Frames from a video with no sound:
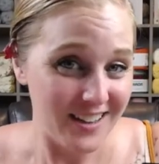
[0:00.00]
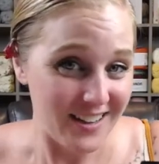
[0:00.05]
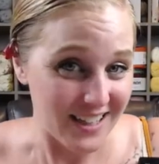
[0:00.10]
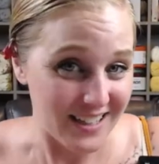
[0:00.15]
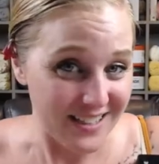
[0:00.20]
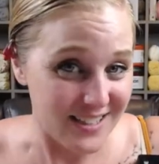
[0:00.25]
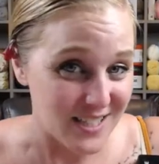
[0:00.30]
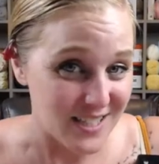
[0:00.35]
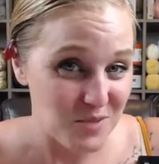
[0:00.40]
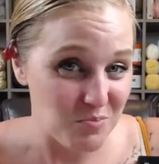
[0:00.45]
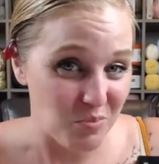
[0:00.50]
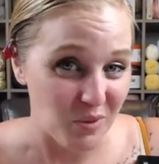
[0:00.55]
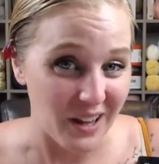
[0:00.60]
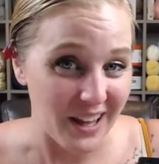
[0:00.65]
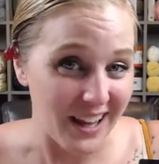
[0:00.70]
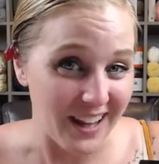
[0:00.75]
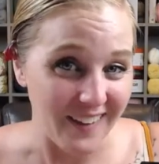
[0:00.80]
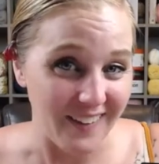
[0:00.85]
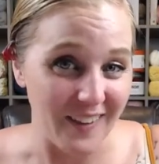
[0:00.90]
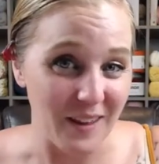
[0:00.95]
like
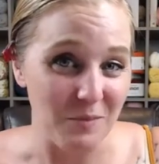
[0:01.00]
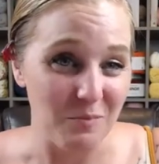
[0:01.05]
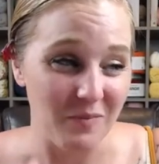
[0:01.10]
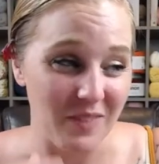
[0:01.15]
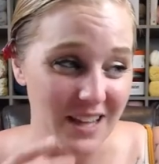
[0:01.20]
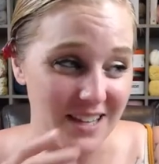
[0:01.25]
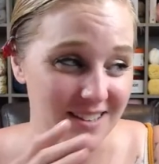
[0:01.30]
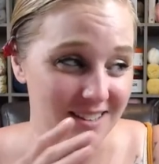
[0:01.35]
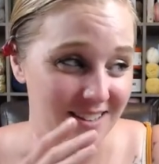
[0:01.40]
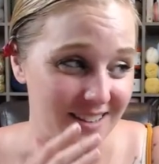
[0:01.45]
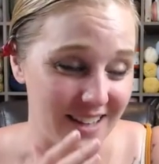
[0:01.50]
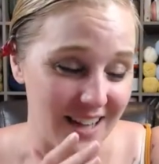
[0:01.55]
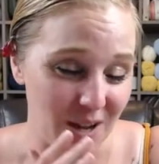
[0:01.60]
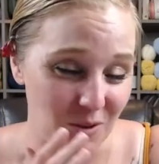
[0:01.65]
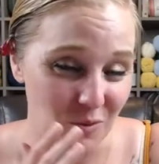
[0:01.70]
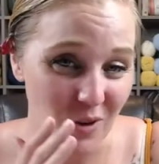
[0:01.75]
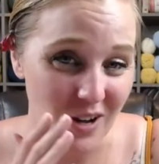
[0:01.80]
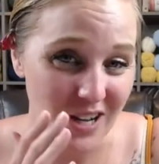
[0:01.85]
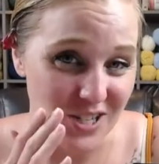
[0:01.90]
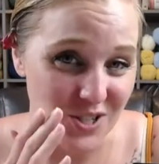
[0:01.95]
displaying them. That I
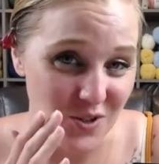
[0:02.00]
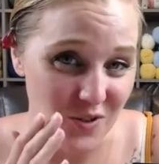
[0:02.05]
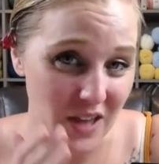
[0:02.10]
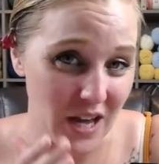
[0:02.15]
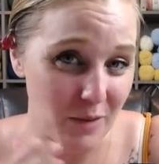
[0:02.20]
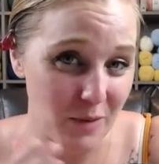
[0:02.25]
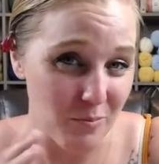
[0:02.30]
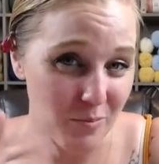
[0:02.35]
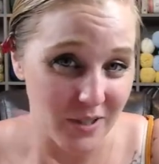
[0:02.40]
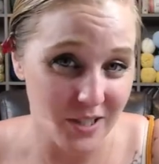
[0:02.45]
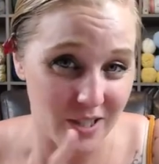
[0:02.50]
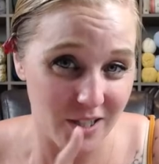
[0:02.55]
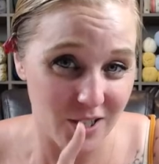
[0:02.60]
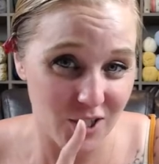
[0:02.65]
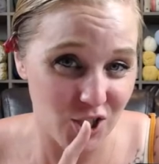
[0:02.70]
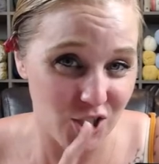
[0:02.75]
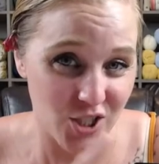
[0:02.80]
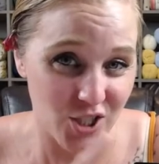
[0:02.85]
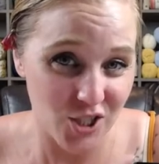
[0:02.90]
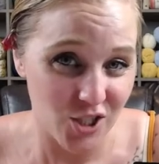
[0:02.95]
want to do that, but
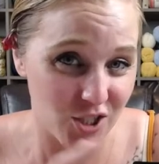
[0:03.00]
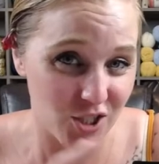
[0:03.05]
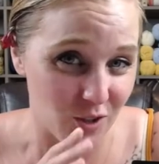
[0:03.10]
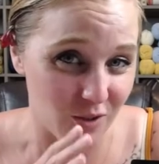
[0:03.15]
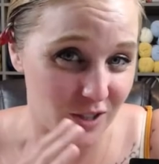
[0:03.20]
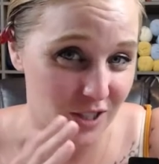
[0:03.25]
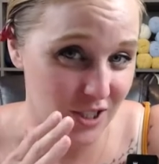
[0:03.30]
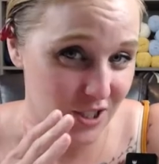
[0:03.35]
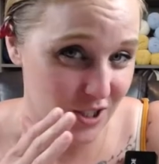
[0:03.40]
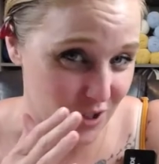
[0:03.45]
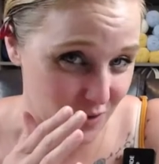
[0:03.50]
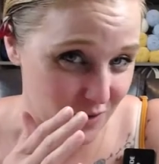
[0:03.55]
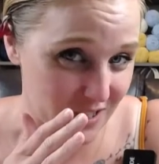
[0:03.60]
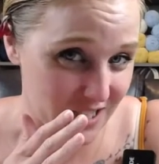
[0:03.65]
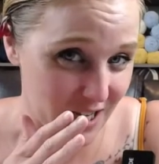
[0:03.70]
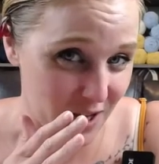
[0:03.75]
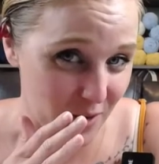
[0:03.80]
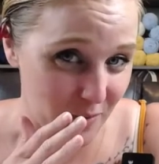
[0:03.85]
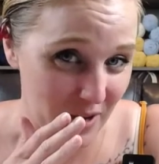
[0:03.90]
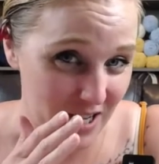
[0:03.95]
shh, don't, don't
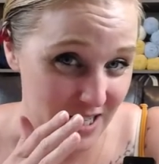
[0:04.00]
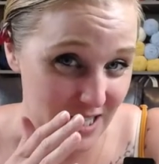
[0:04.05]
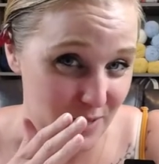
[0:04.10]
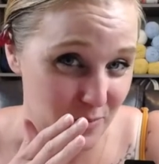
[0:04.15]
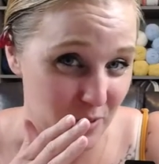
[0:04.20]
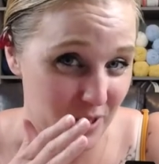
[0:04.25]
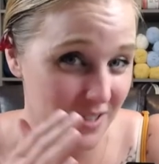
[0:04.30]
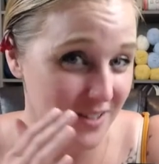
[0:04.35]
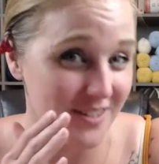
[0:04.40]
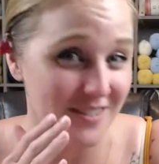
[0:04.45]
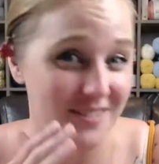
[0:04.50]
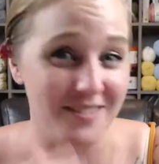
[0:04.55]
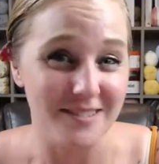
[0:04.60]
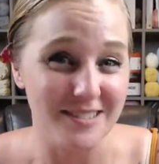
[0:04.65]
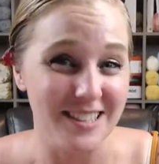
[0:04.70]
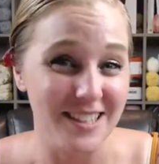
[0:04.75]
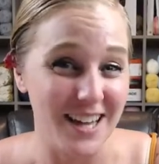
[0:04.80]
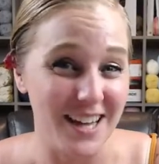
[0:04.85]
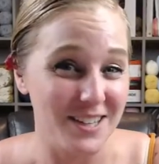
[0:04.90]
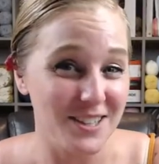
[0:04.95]
tell my husband.
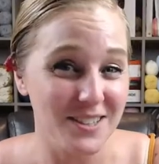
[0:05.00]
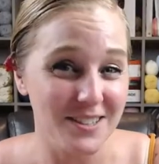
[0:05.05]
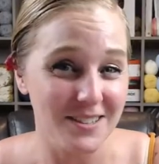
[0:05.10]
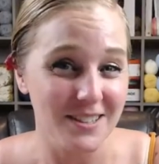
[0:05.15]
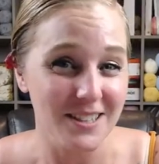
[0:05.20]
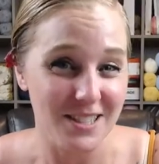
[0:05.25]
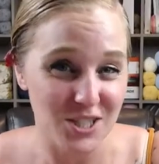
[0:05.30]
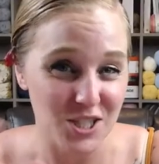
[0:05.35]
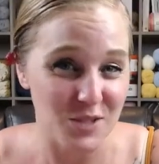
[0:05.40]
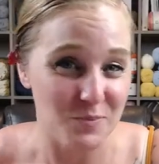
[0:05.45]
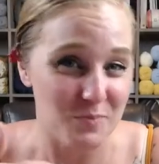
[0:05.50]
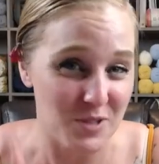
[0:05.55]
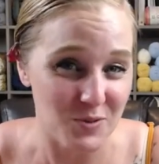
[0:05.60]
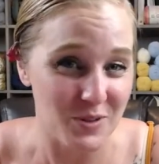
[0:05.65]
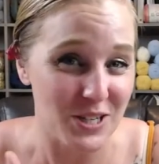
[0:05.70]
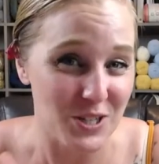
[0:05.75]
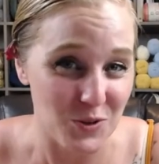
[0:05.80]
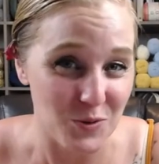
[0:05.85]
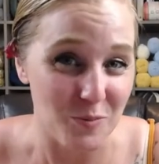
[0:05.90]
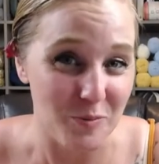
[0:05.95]
Okay. Just
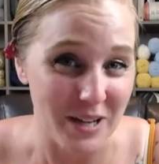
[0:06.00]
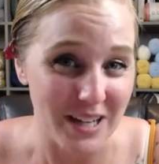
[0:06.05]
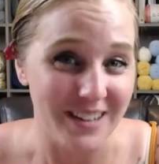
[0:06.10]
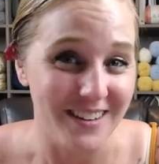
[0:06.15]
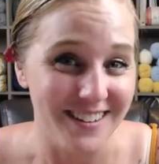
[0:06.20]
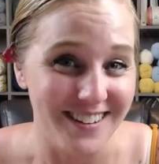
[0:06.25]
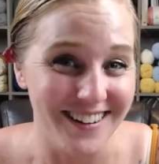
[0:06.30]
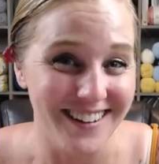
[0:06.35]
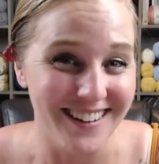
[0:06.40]
between you and me.